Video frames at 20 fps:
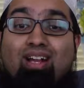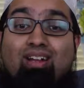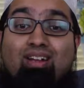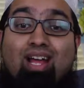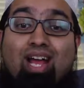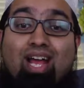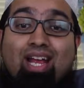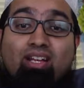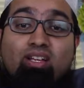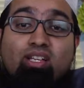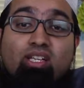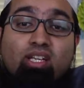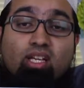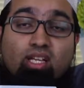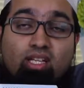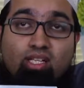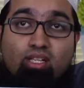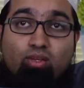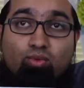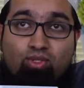the idea
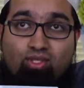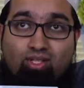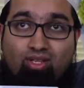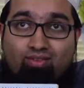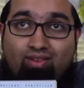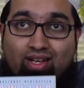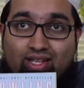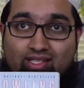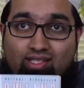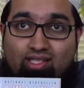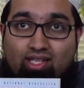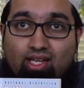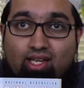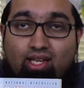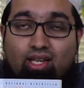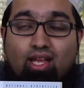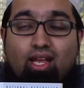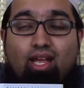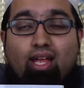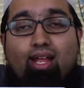he was
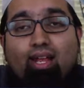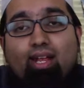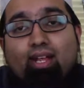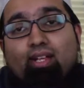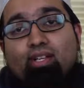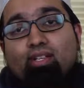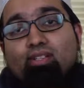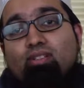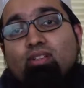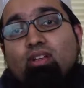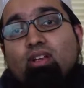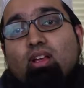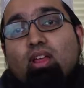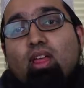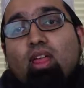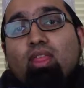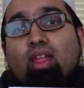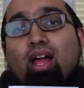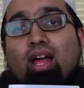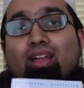advancing is
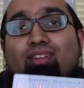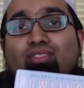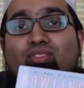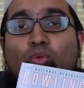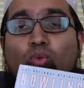that